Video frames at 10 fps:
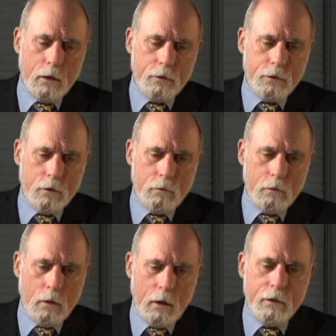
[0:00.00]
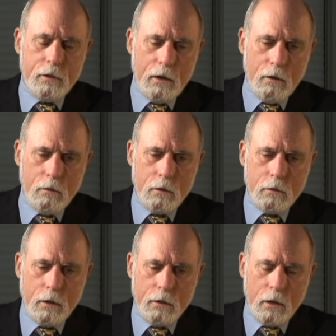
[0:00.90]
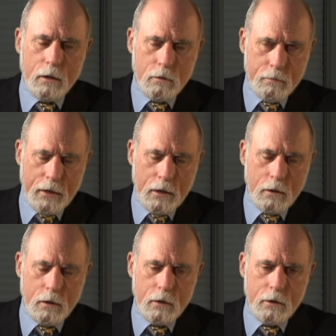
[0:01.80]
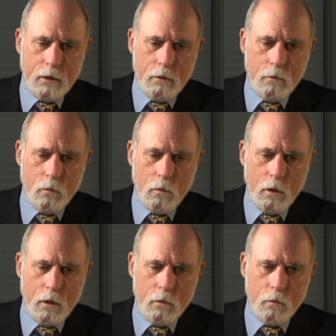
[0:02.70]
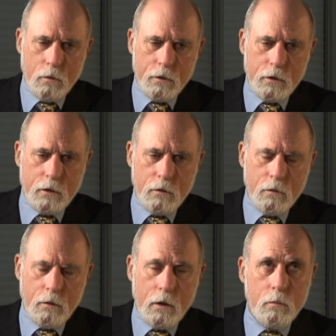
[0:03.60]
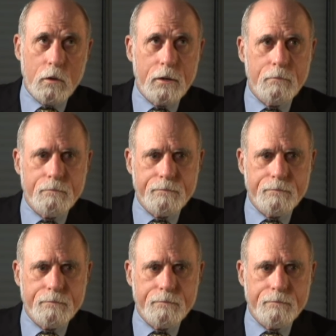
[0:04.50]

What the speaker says: So Eisenhower, as I look back on it now, was incredibly